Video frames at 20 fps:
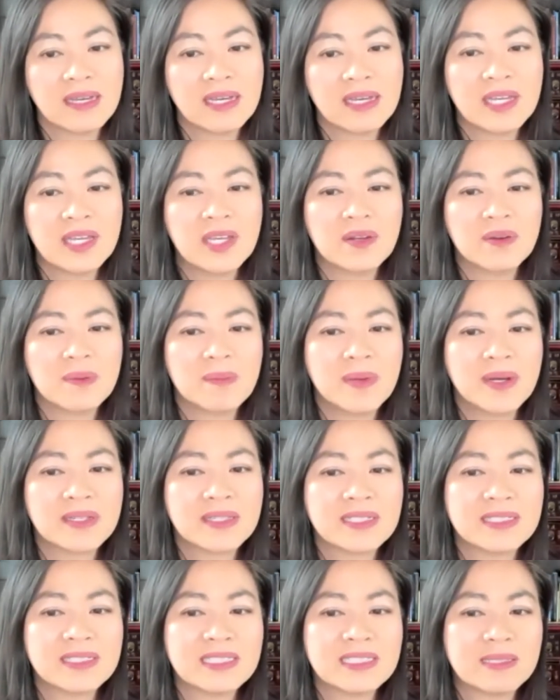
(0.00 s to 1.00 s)
Here among
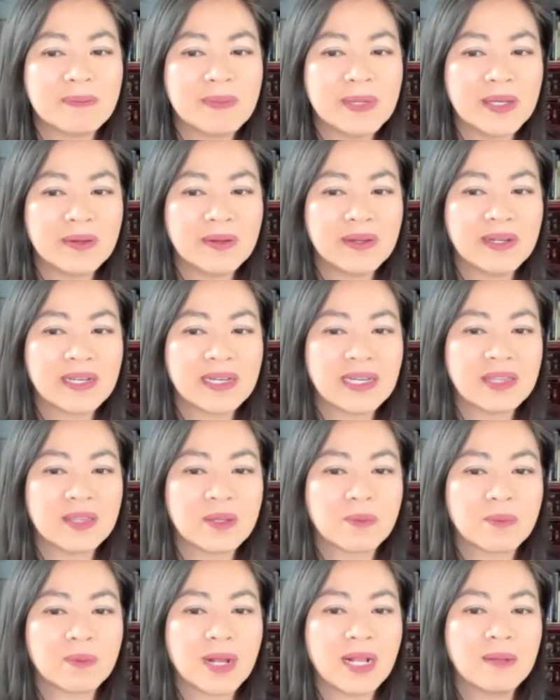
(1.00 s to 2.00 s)
the disappearing in the
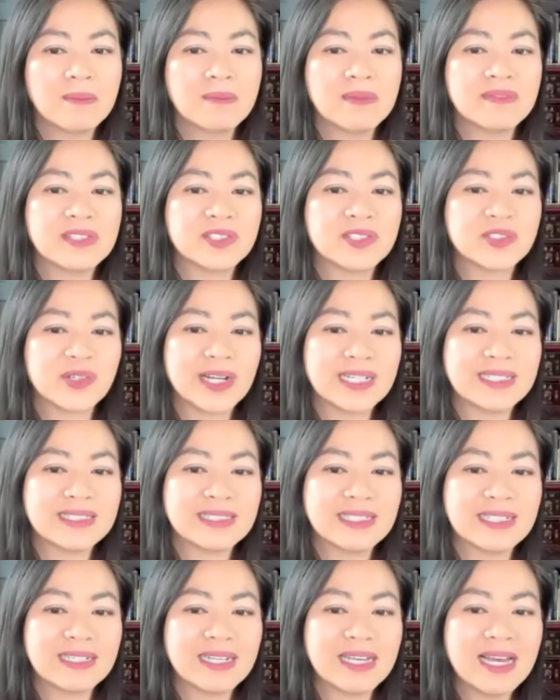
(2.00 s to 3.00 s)
realm of the
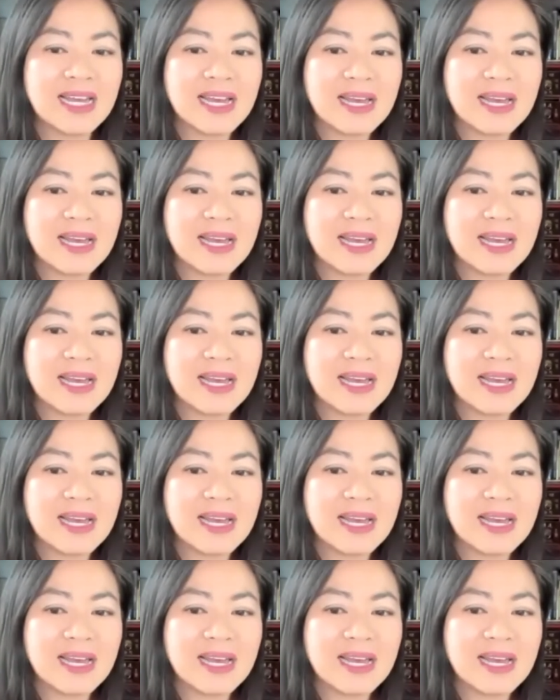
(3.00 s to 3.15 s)
transient,